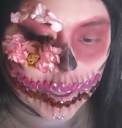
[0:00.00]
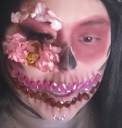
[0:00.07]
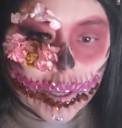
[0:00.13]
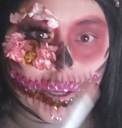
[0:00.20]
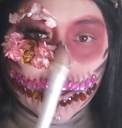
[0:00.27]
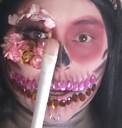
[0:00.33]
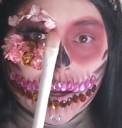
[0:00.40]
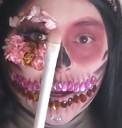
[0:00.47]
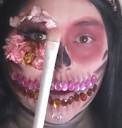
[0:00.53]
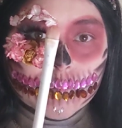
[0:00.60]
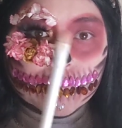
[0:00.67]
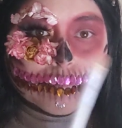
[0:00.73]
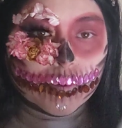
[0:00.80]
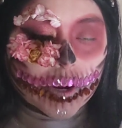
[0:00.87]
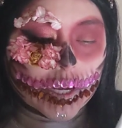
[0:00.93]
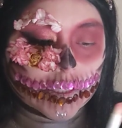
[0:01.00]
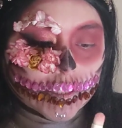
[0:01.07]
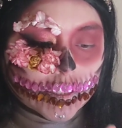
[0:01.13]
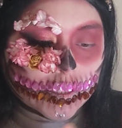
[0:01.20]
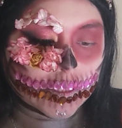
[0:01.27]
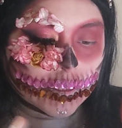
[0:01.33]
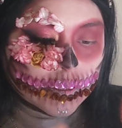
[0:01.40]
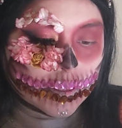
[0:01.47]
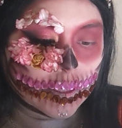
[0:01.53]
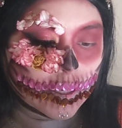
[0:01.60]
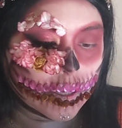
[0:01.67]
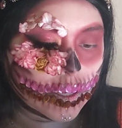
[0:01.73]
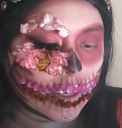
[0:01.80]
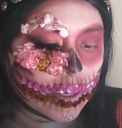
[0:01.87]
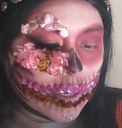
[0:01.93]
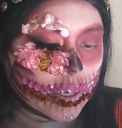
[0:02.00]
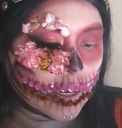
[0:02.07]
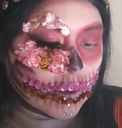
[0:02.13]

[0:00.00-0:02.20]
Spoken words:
a brush and